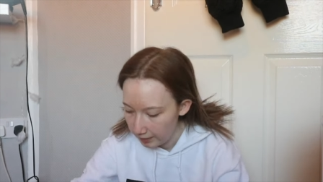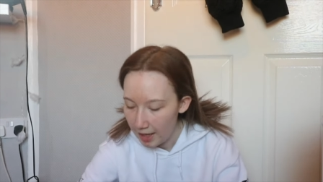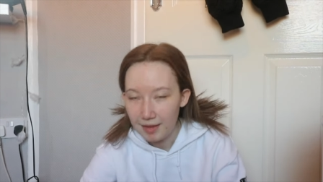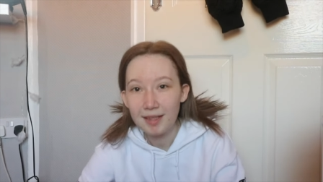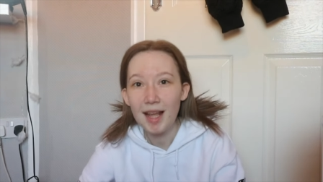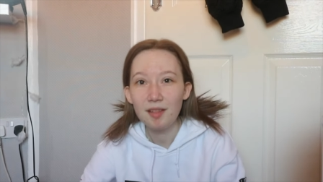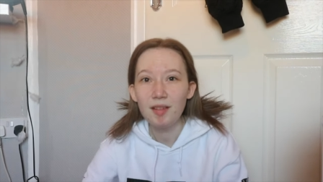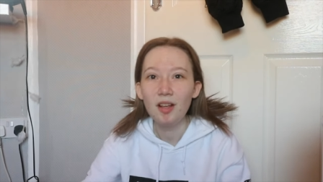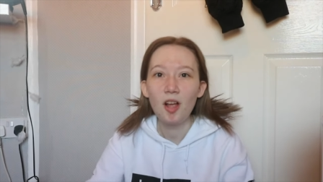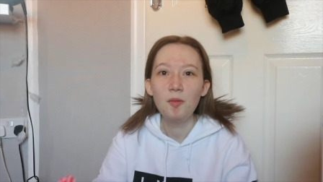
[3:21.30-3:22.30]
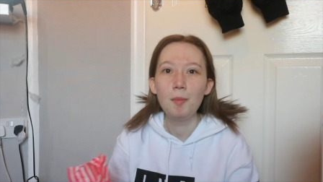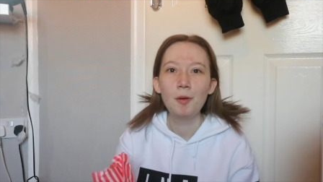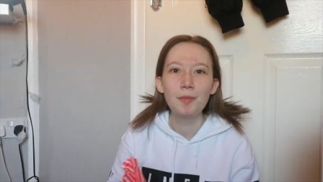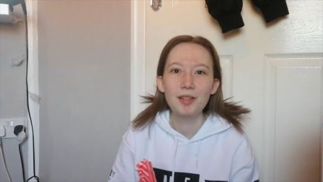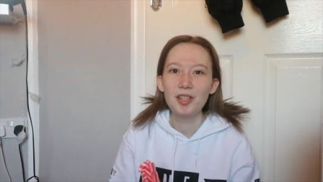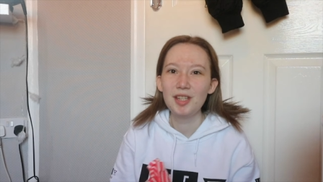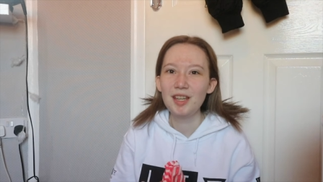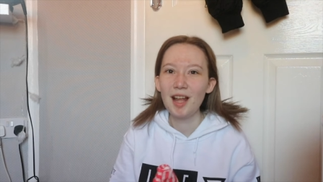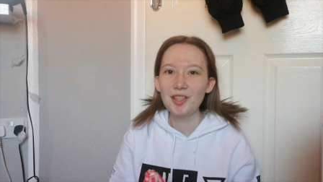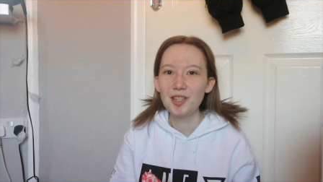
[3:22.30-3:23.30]
Yeah, the next thing I got off my mum, she
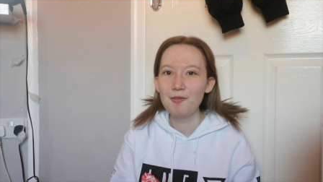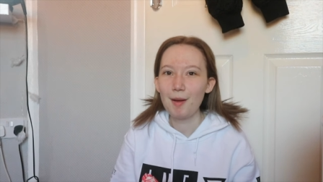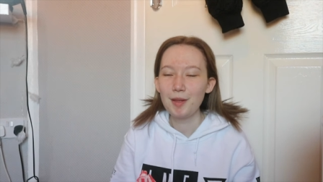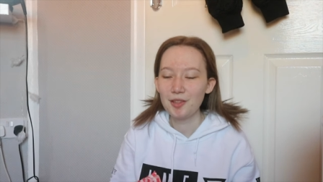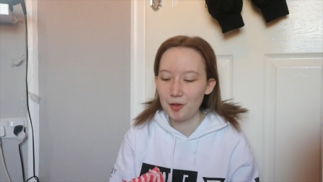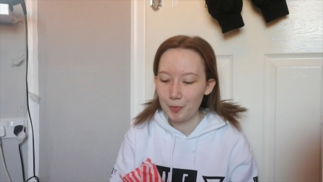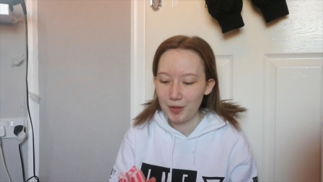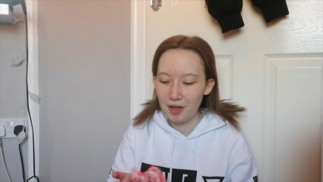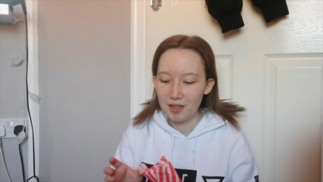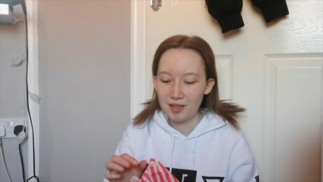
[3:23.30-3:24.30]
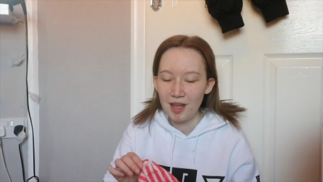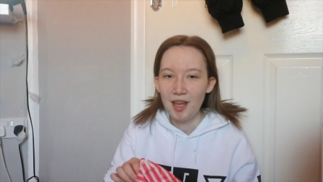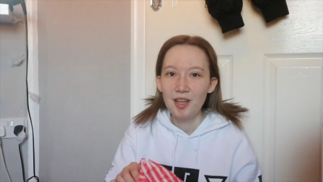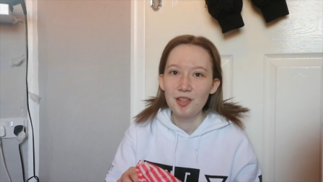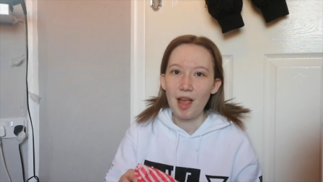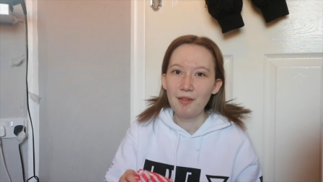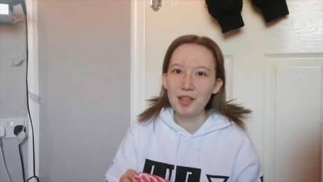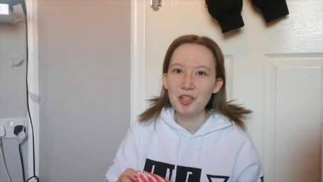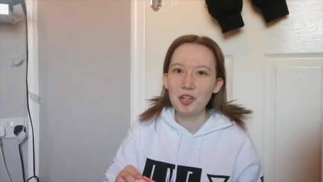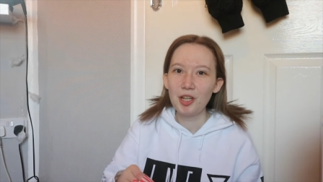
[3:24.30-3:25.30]
didn't actually wrap this up because I
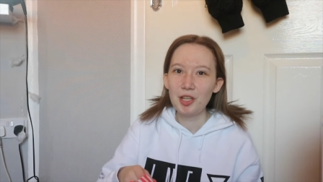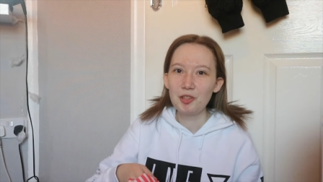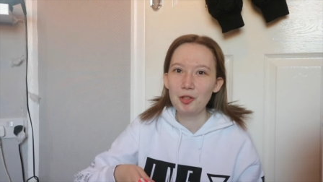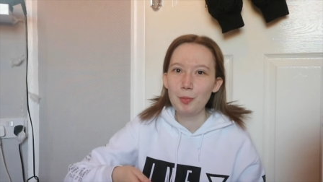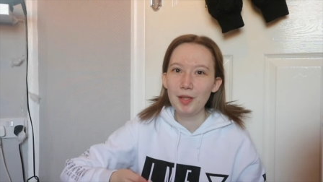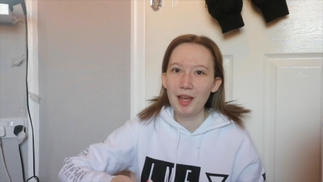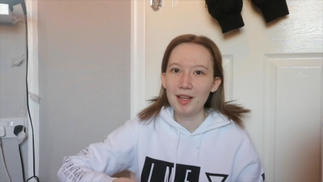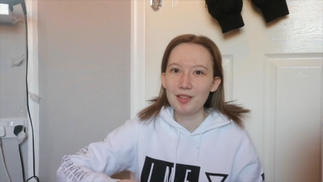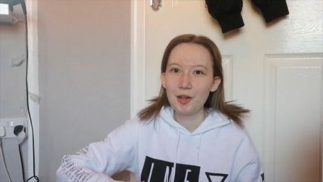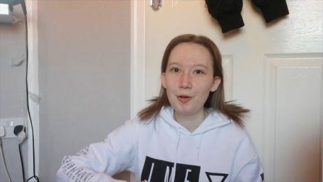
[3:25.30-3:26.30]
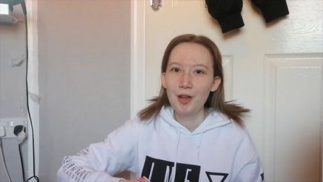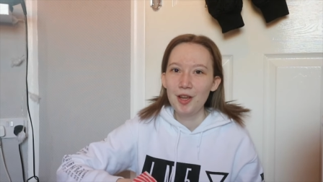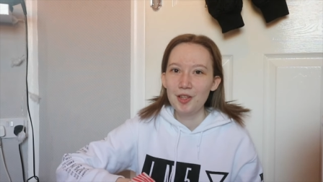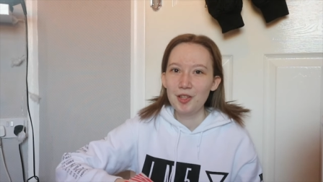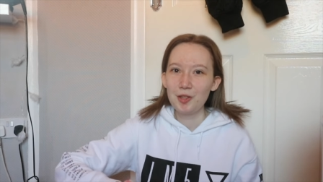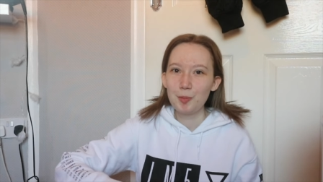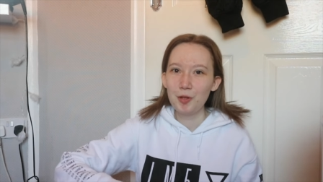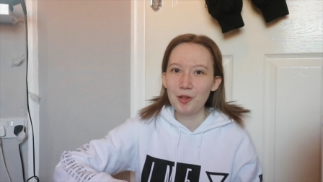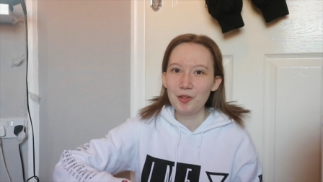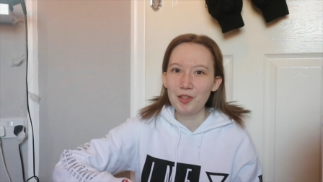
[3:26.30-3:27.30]
think she got it super late, so she just
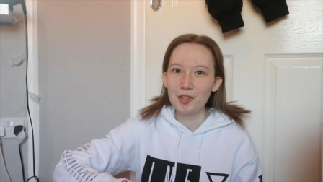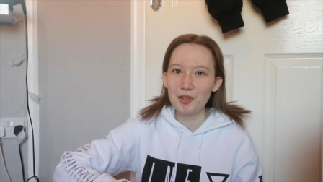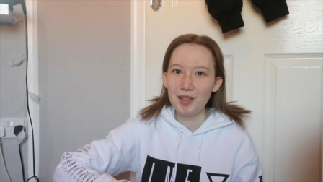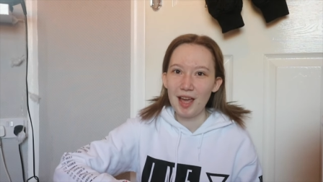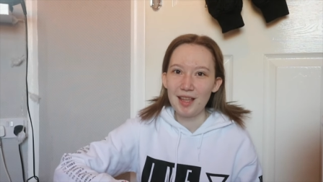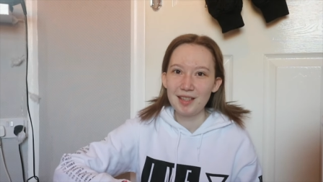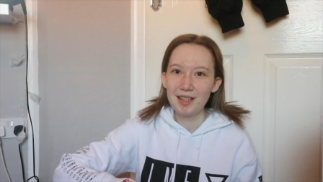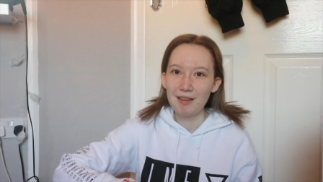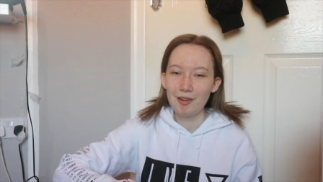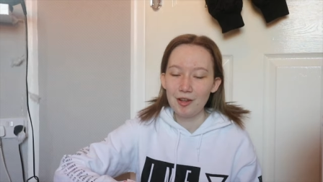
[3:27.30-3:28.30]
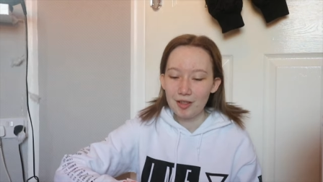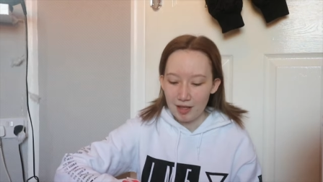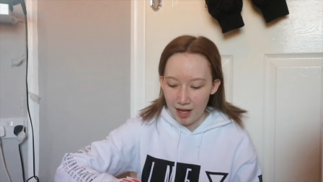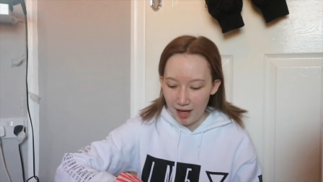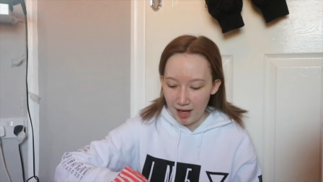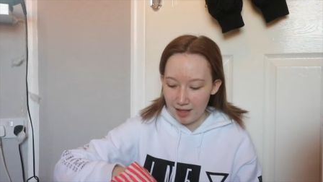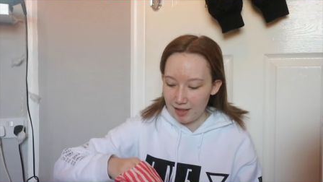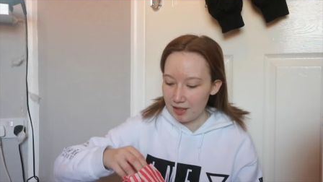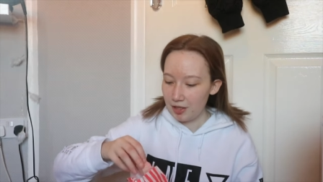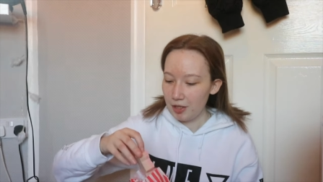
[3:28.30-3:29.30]
put it under the tree like this and gave it us, is
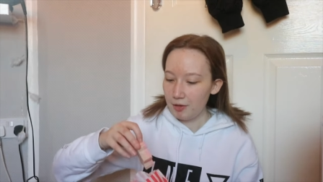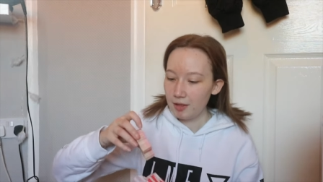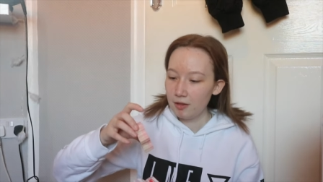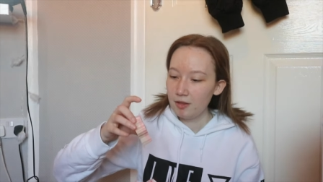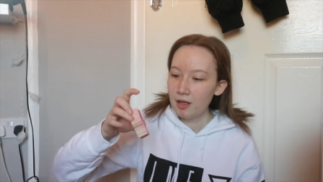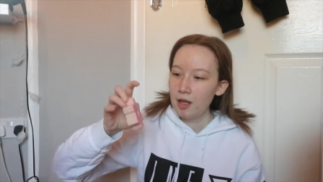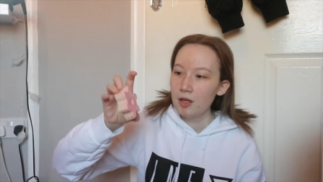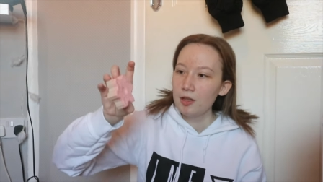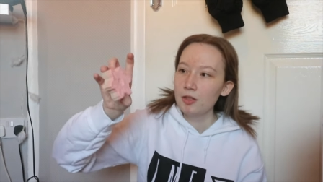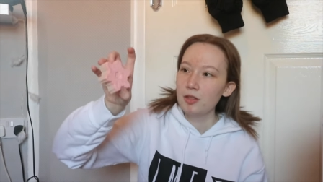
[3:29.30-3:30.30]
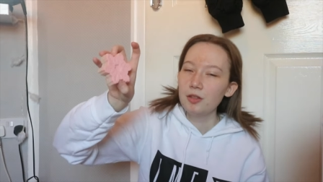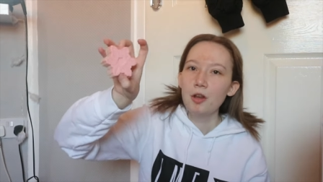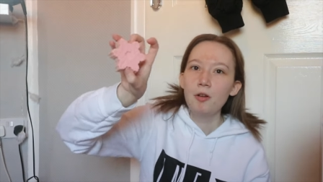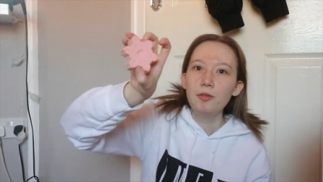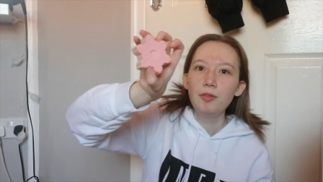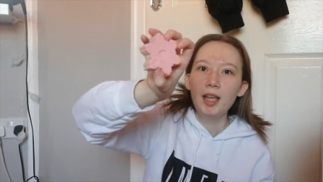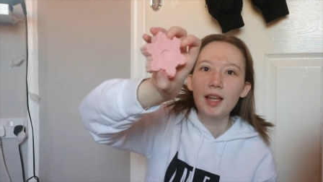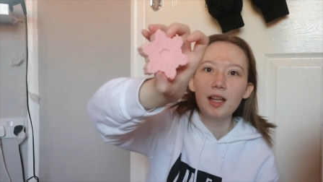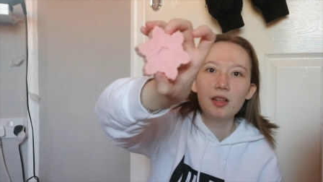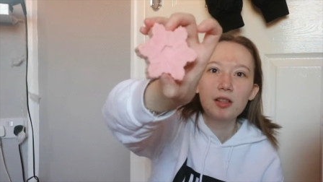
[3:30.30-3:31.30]
this cute little
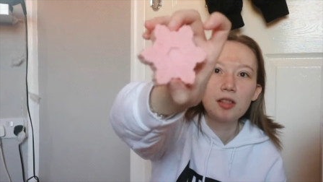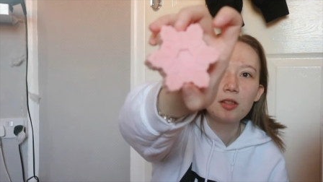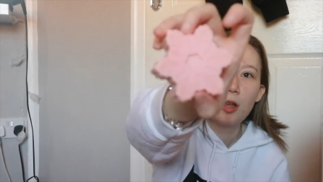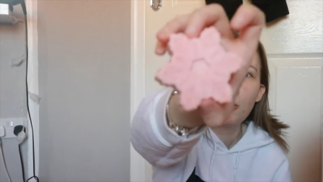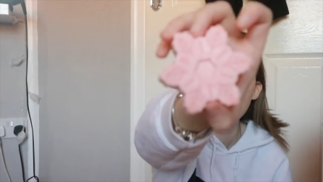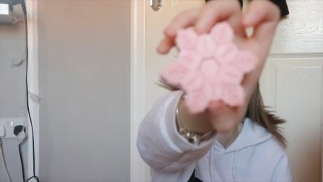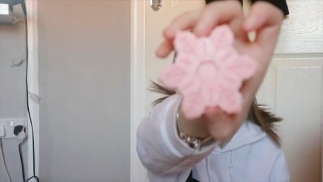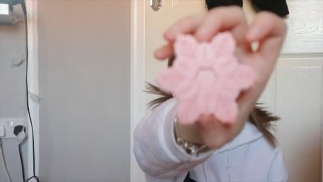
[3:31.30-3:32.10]
snowflake soap.